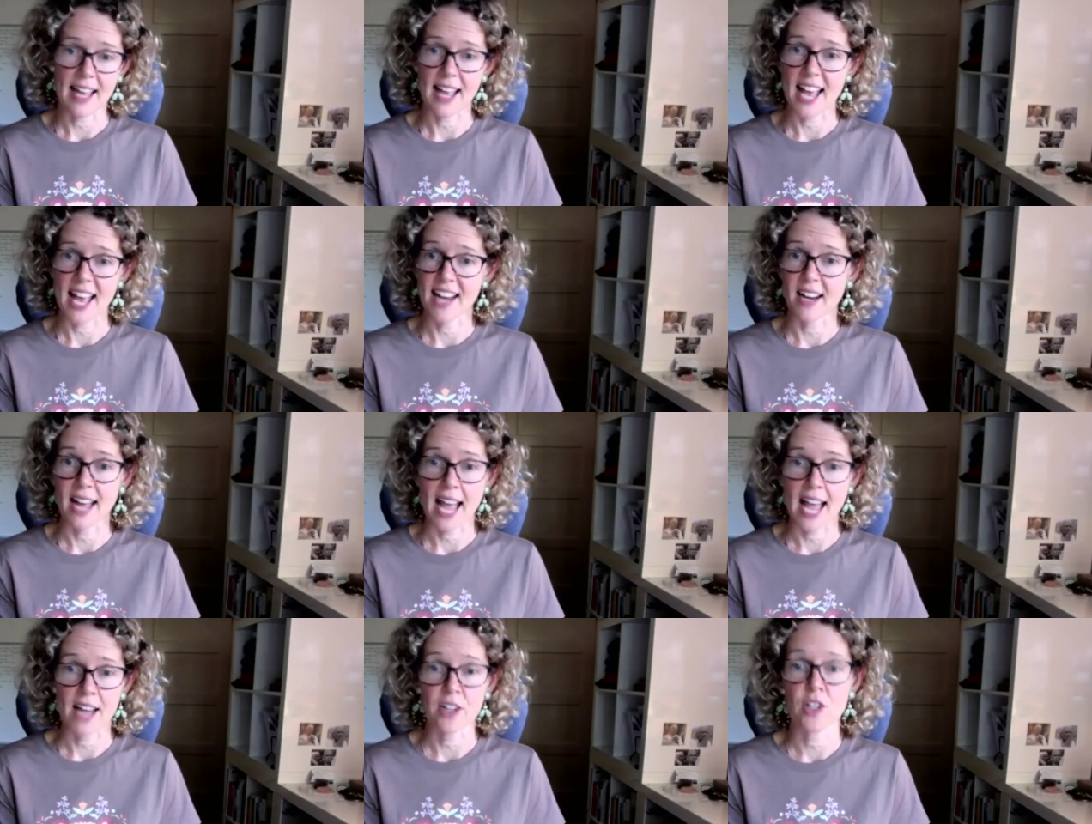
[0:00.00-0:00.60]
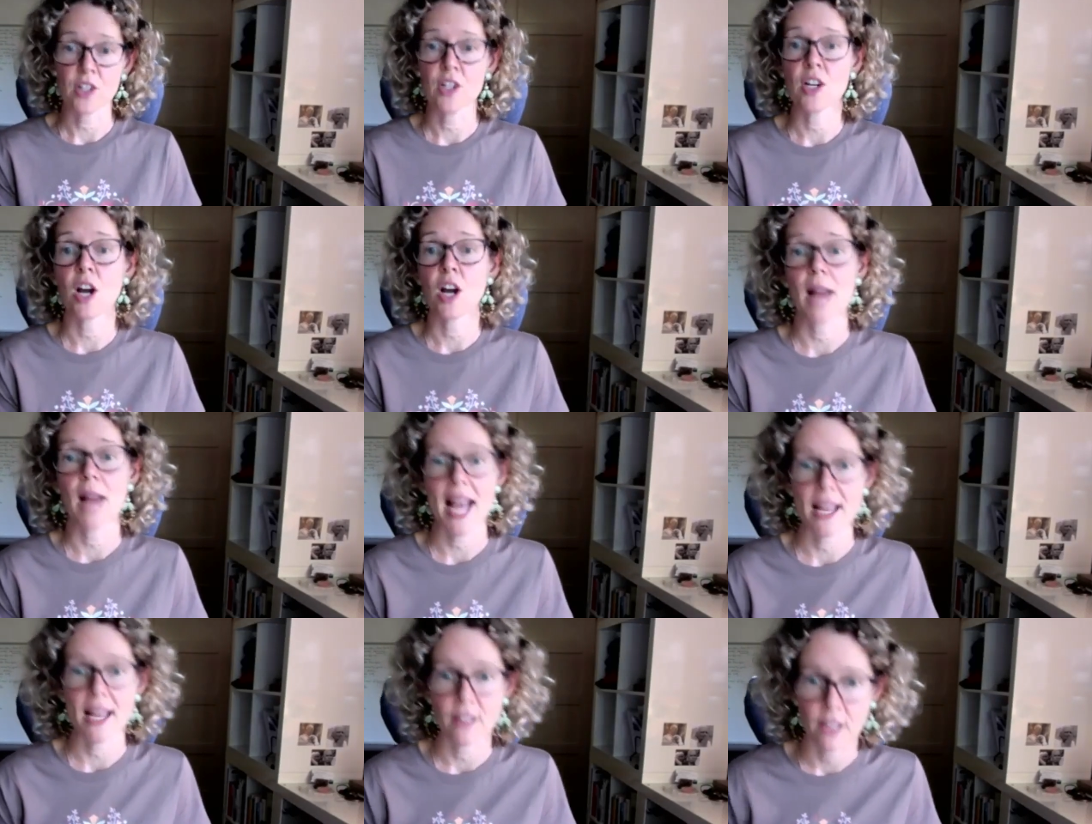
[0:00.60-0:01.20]
and I had no
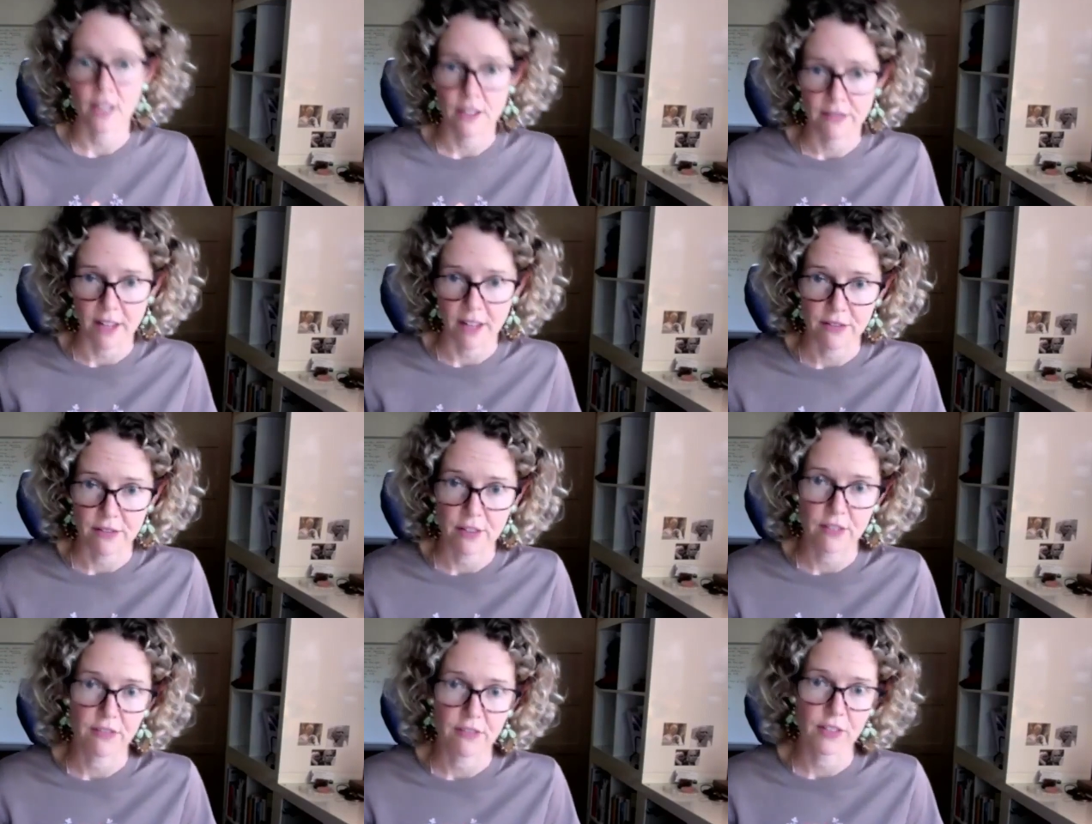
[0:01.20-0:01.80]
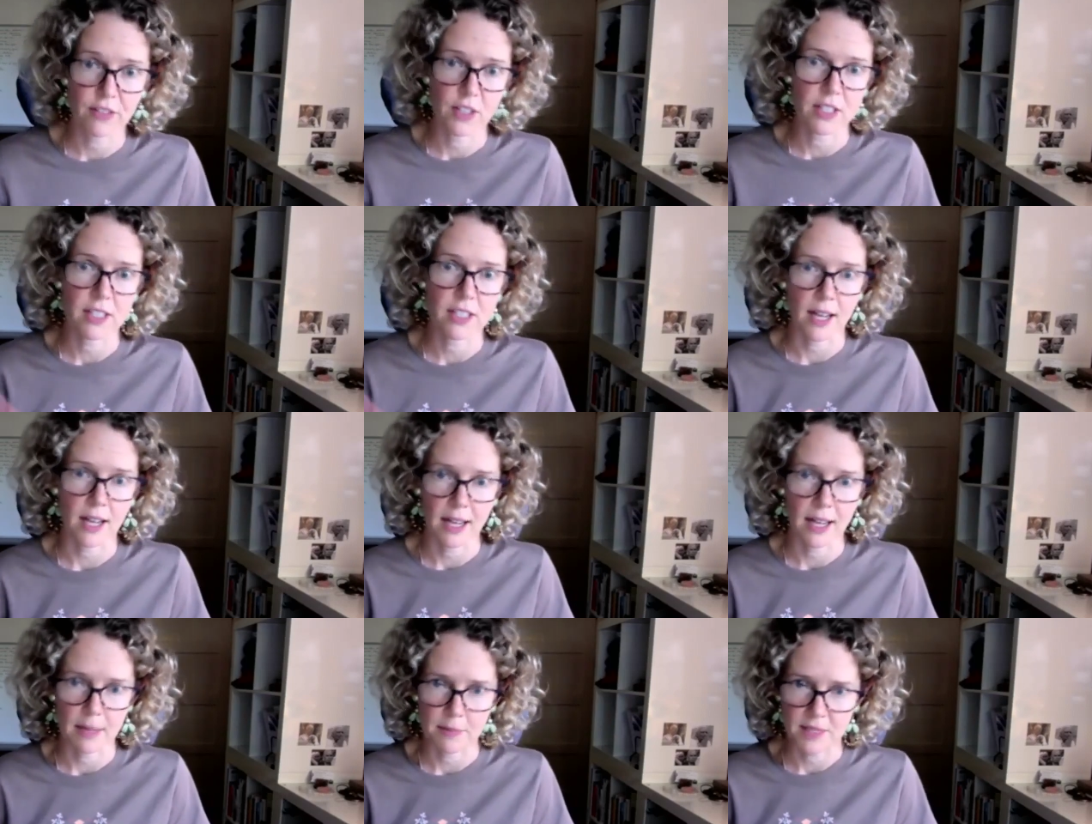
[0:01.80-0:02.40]
hangover for the first
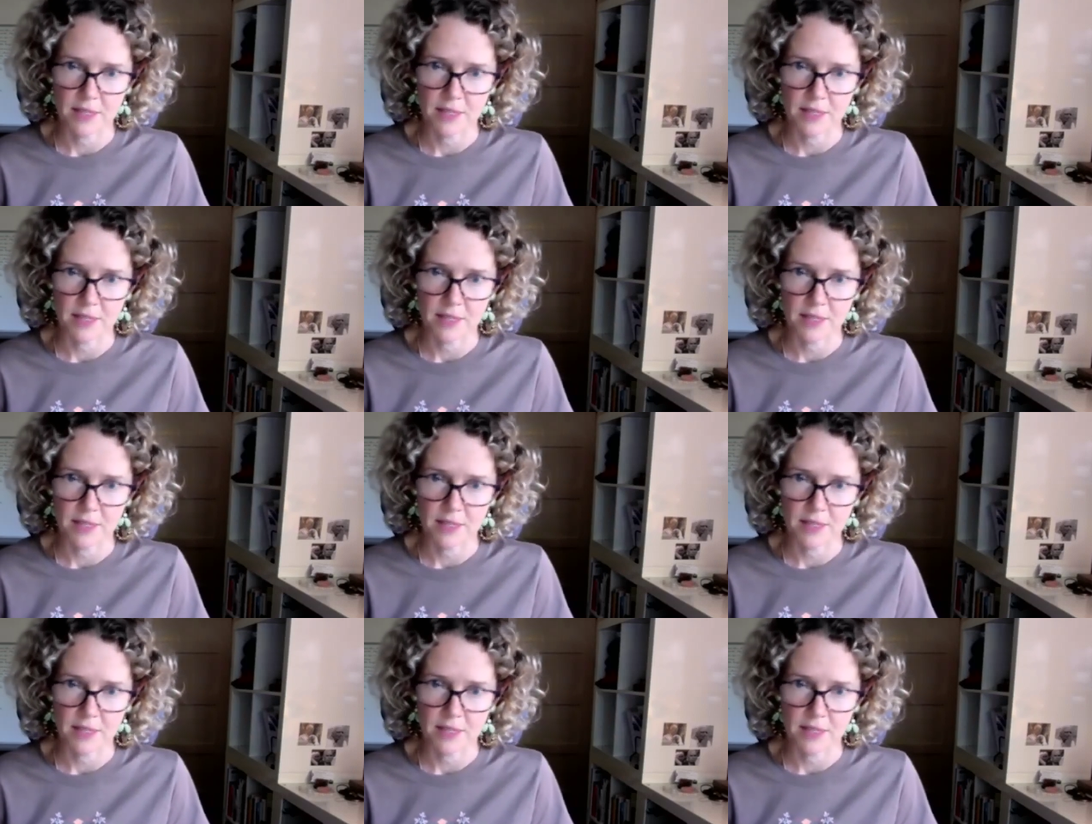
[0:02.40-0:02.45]
time.